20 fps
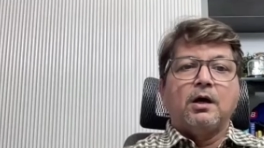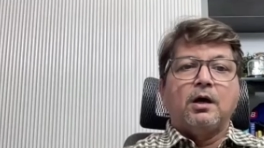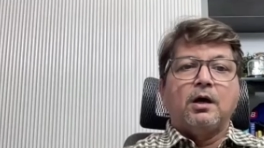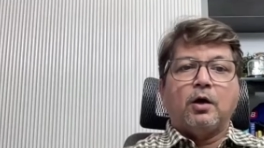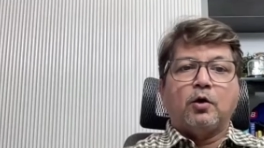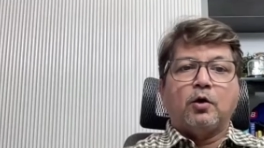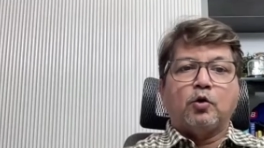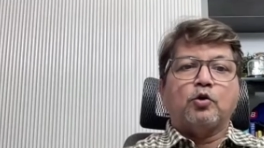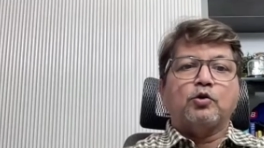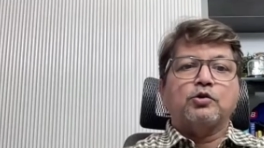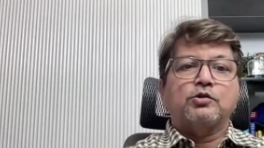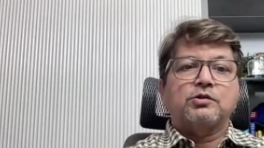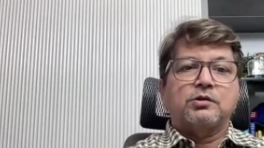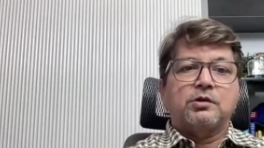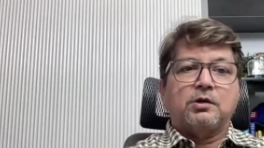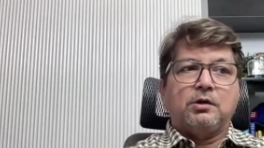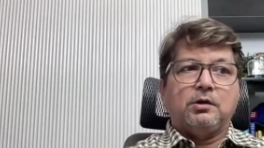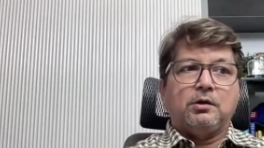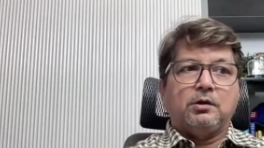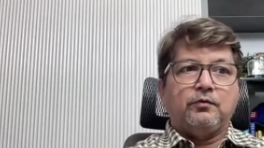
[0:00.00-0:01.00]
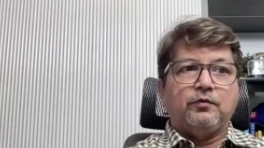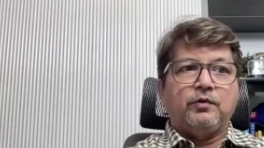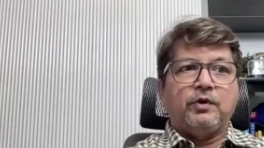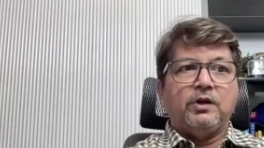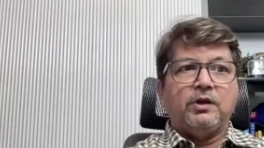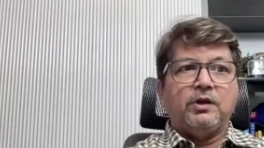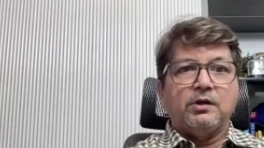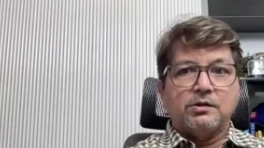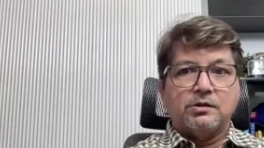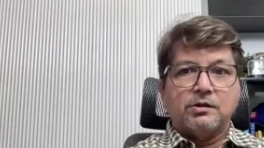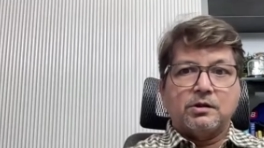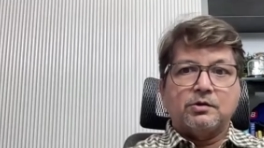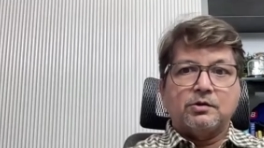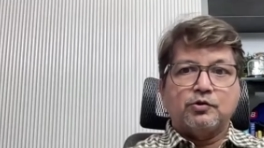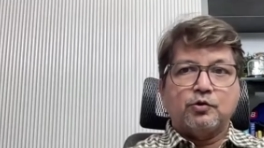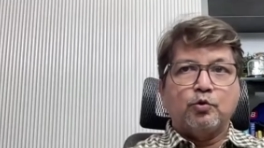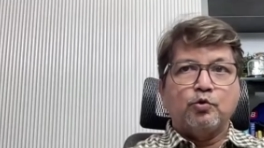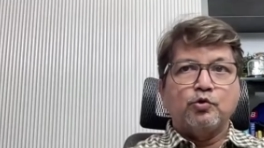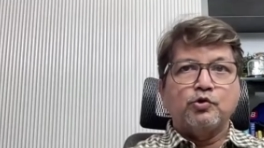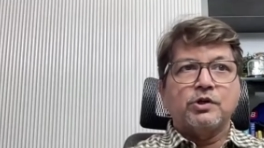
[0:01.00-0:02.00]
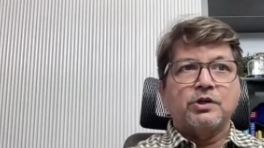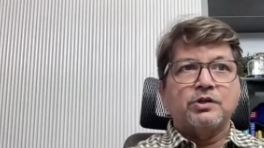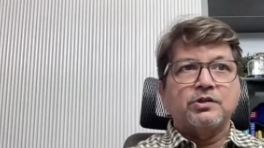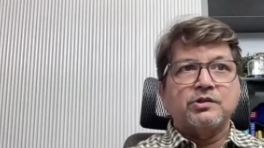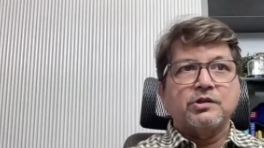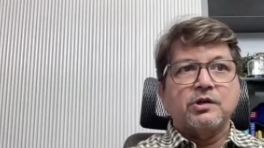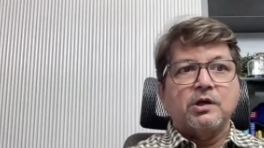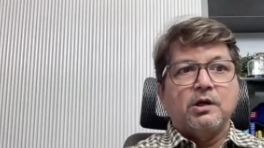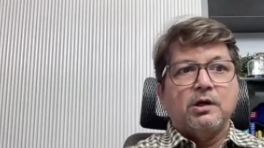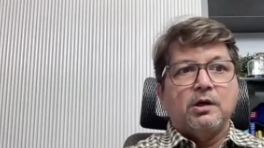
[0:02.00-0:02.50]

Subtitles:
across various solutions,